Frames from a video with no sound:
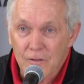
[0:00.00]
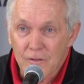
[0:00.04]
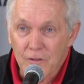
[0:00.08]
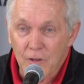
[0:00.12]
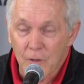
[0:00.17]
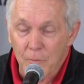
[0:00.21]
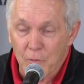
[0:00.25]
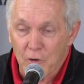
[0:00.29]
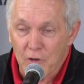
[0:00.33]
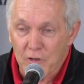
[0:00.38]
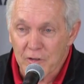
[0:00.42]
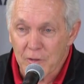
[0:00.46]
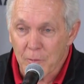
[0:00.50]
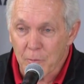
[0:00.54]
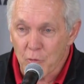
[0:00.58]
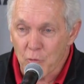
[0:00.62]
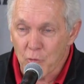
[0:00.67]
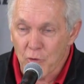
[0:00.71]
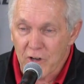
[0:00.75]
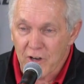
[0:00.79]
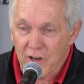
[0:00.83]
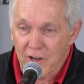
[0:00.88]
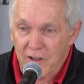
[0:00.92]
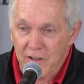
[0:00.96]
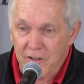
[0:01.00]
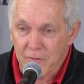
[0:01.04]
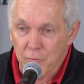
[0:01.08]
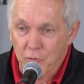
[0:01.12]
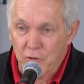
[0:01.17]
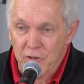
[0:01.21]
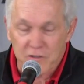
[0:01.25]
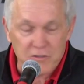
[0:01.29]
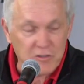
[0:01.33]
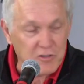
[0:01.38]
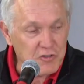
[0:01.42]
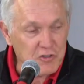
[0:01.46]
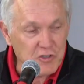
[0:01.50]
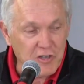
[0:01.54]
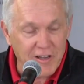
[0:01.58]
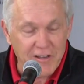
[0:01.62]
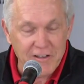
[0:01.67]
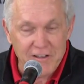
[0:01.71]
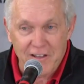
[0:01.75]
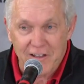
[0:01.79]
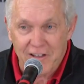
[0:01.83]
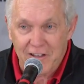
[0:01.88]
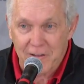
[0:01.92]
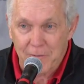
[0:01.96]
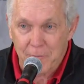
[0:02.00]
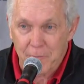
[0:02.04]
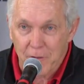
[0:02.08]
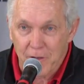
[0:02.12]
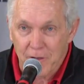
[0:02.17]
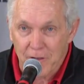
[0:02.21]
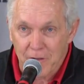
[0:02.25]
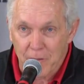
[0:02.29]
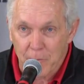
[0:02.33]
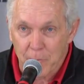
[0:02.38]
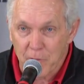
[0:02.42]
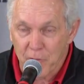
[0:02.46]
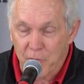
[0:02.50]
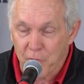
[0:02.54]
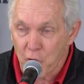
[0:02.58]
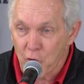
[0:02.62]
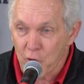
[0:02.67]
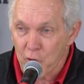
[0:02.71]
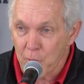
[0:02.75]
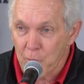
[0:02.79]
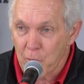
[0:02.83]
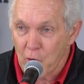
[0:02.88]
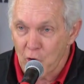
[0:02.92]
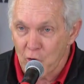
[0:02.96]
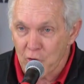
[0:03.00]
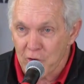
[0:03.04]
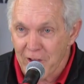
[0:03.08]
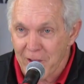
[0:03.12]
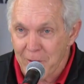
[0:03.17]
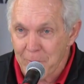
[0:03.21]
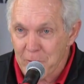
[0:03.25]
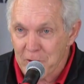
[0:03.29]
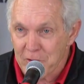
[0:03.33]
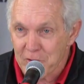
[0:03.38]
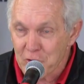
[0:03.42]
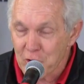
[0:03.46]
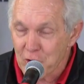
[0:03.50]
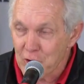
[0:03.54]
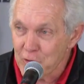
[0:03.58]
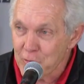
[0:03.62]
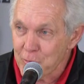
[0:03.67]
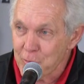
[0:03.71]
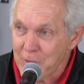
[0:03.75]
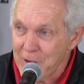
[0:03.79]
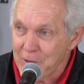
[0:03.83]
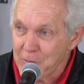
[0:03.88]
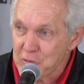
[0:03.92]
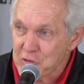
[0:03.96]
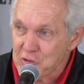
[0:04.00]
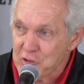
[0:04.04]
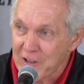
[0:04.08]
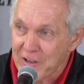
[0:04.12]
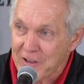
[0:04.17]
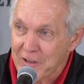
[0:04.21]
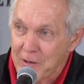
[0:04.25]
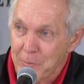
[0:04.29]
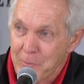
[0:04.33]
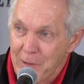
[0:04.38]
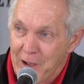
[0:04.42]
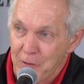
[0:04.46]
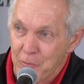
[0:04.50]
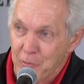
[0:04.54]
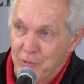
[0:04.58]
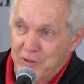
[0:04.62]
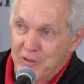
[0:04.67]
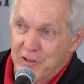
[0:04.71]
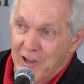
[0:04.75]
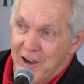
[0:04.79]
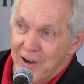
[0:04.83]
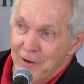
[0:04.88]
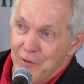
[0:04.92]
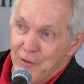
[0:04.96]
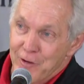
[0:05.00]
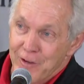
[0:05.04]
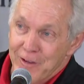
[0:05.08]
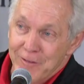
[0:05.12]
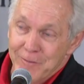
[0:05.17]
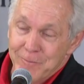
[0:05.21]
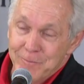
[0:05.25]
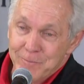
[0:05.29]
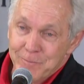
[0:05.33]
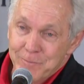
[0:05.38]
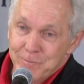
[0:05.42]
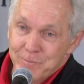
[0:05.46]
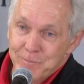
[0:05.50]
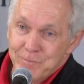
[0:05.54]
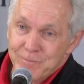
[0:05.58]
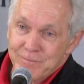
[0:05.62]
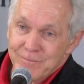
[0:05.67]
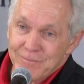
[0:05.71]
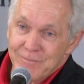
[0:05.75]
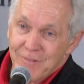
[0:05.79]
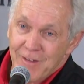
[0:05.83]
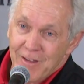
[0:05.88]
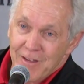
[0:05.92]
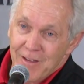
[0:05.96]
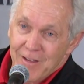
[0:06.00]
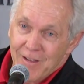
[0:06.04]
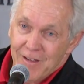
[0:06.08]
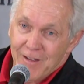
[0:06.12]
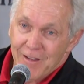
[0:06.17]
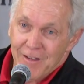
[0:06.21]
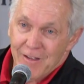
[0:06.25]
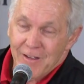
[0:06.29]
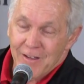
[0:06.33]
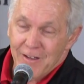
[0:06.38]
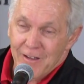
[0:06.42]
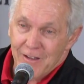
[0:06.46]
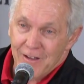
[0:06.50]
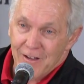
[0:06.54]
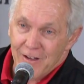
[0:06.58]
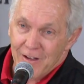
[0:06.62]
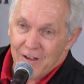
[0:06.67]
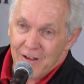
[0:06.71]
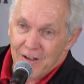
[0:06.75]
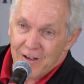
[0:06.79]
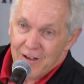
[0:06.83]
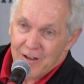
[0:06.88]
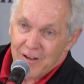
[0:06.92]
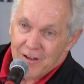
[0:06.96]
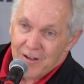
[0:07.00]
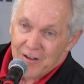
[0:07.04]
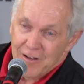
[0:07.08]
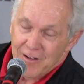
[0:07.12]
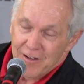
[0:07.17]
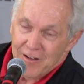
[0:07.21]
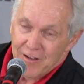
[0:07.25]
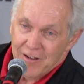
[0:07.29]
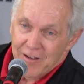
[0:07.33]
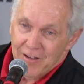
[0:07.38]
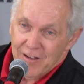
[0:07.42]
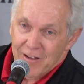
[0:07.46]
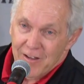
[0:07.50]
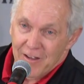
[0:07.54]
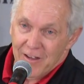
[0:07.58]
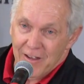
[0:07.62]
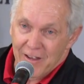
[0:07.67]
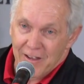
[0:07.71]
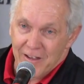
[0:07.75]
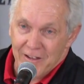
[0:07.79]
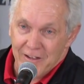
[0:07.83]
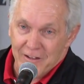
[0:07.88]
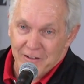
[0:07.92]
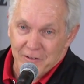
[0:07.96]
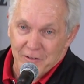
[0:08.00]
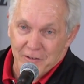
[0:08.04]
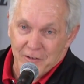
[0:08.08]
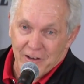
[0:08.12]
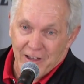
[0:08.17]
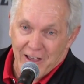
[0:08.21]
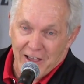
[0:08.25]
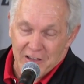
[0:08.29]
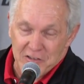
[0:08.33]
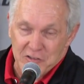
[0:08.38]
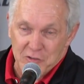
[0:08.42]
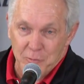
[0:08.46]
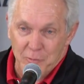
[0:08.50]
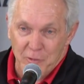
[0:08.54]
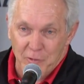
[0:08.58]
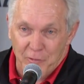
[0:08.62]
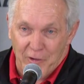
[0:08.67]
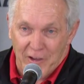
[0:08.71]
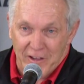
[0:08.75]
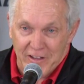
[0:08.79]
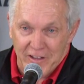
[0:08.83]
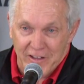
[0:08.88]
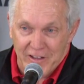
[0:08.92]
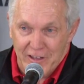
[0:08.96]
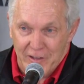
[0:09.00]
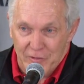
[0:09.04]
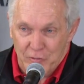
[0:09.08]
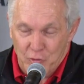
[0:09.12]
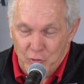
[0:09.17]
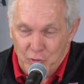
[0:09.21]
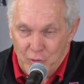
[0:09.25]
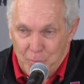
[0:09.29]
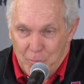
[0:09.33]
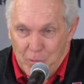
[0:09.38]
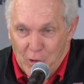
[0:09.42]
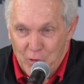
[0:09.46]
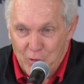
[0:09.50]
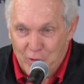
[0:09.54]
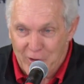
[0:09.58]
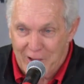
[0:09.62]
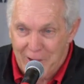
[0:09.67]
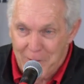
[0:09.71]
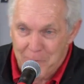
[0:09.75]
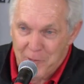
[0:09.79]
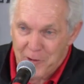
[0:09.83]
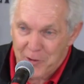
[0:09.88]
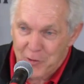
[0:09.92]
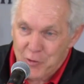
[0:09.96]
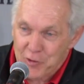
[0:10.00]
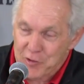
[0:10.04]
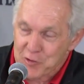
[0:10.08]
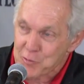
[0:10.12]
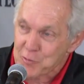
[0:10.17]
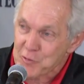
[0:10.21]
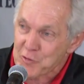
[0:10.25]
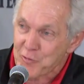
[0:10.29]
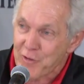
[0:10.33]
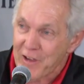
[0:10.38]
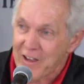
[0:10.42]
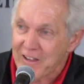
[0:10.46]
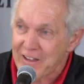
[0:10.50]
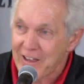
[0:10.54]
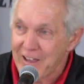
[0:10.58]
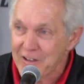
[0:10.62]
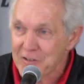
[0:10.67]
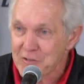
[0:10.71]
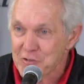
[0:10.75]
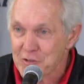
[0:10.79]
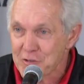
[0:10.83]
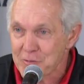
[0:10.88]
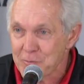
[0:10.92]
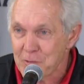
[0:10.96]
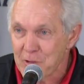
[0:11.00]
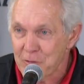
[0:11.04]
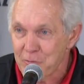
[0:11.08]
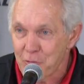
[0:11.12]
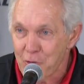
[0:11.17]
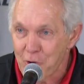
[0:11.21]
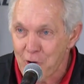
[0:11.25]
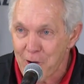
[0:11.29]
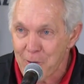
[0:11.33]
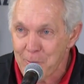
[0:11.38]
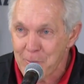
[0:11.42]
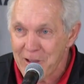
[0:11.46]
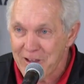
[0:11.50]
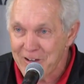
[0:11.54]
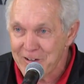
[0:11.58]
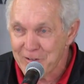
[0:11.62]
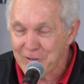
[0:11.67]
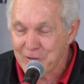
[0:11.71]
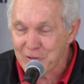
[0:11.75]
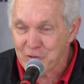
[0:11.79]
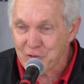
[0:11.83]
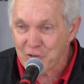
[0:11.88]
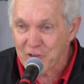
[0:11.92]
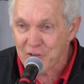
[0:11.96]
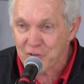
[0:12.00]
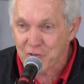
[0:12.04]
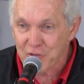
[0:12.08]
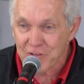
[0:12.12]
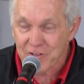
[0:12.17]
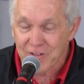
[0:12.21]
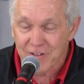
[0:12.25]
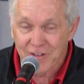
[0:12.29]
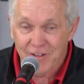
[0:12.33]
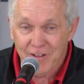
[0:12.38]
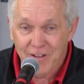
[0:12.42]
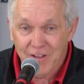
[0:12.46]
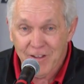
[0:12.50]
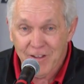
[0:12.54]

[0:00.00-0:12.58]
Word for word: Number, number one, I went to JD uh, before the bowl game and told him I was thinking about retiring. Uh, and asked him if I could get through the bowl game and Christmas vacation before I made a decision.